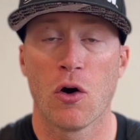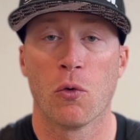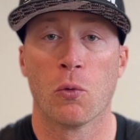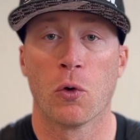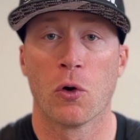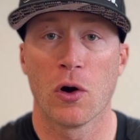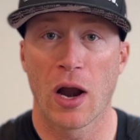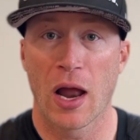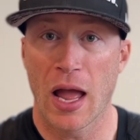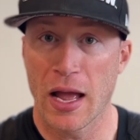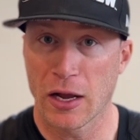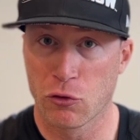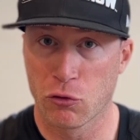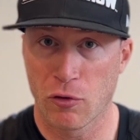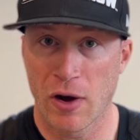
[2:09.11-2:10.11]
were
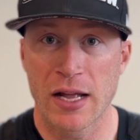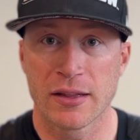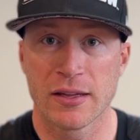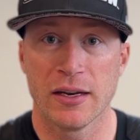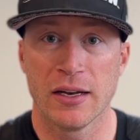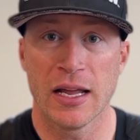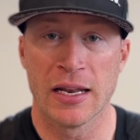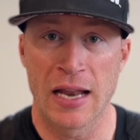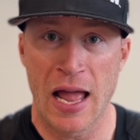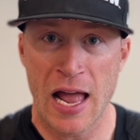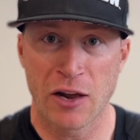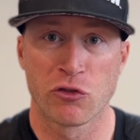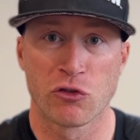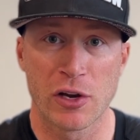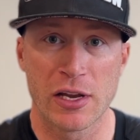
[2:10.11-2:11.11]
granted an
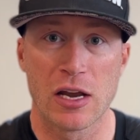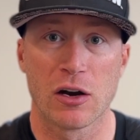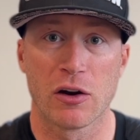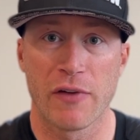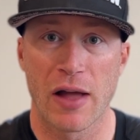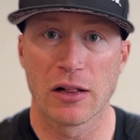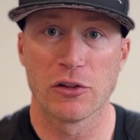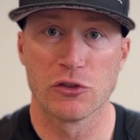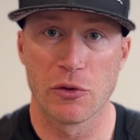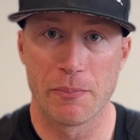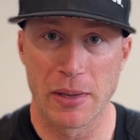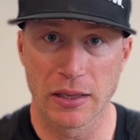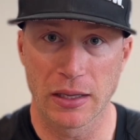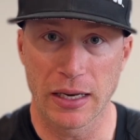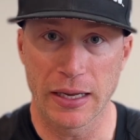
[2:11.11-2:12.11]
extra year of
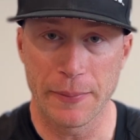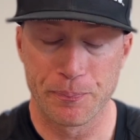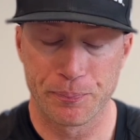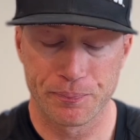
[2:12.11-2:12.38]
eligibility.